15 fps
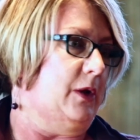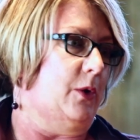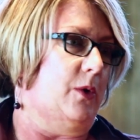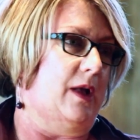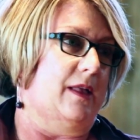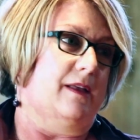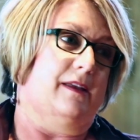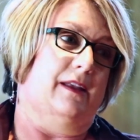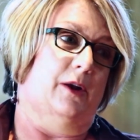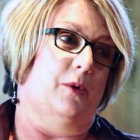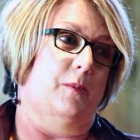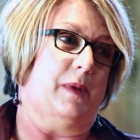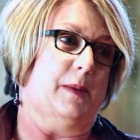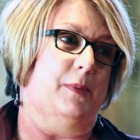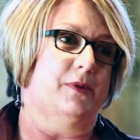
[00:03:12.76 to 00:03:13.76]
So,
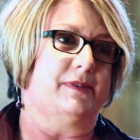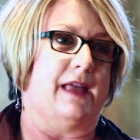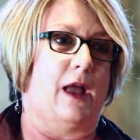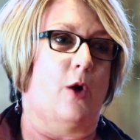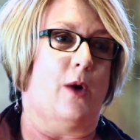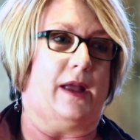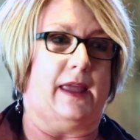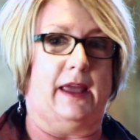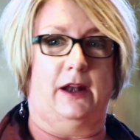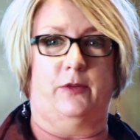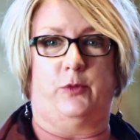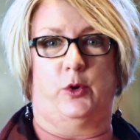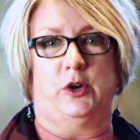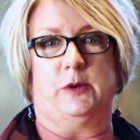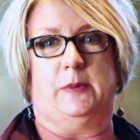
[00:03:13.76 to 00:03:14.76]
when people say, oh, I
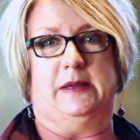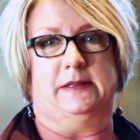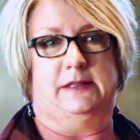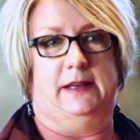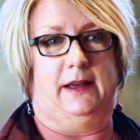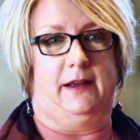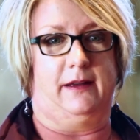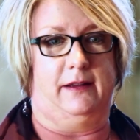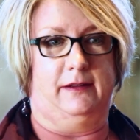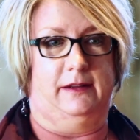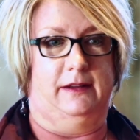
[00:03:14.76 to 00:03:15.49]
can't afford to be sick,